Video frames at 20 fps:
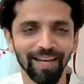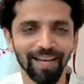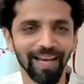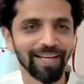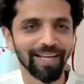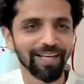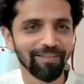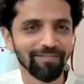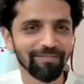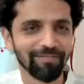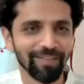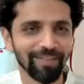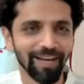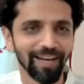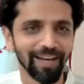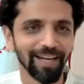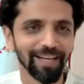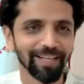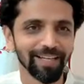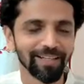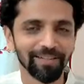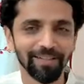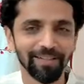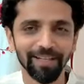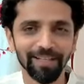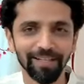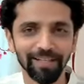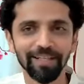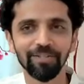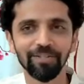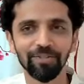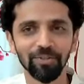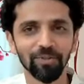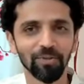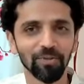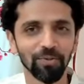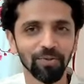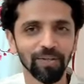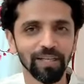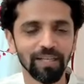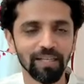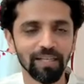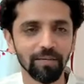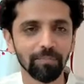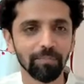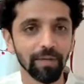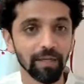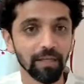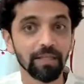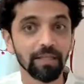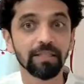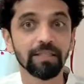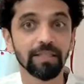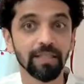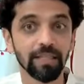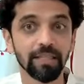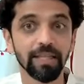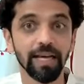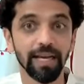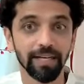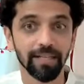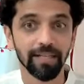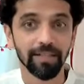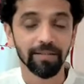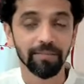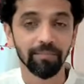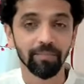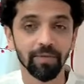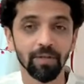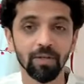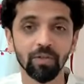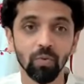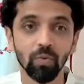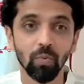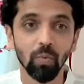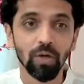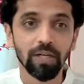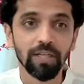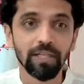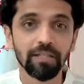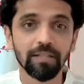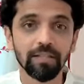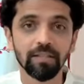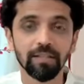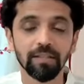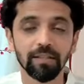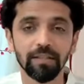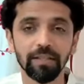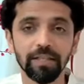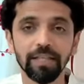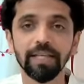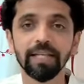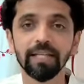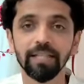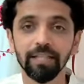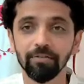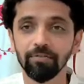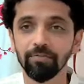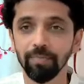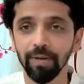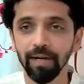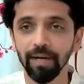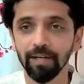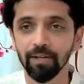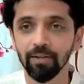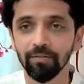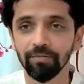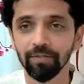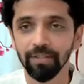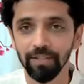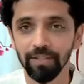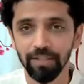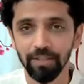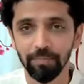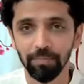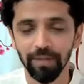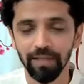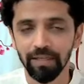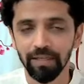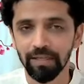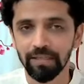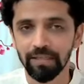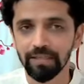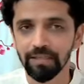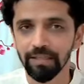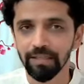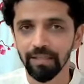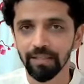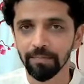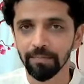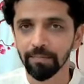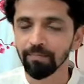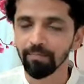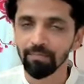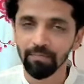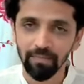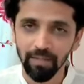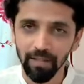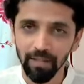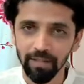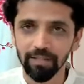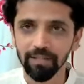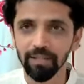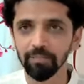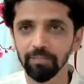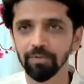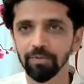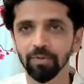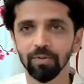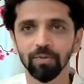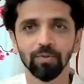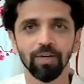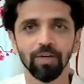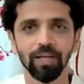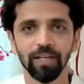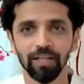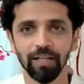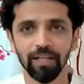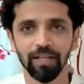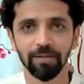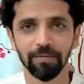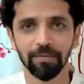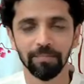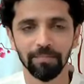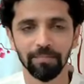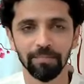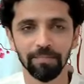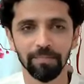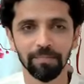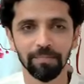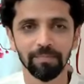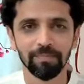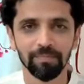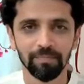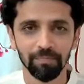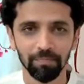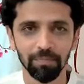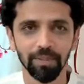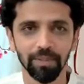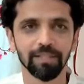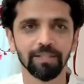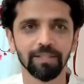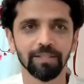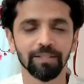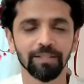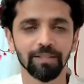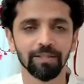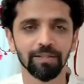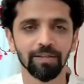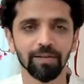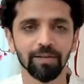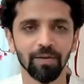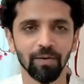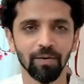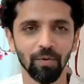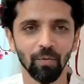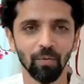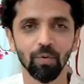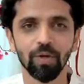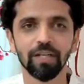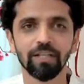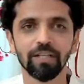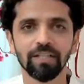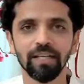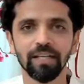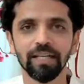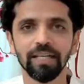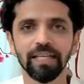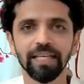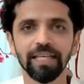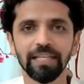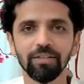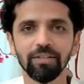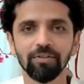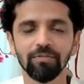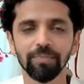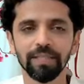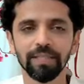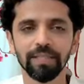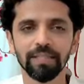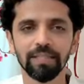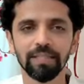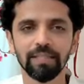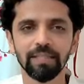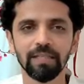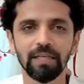And in fact, there is no independence in that. So what is the negative part of this dependence then? There is absolutely none. But what is the negative bit?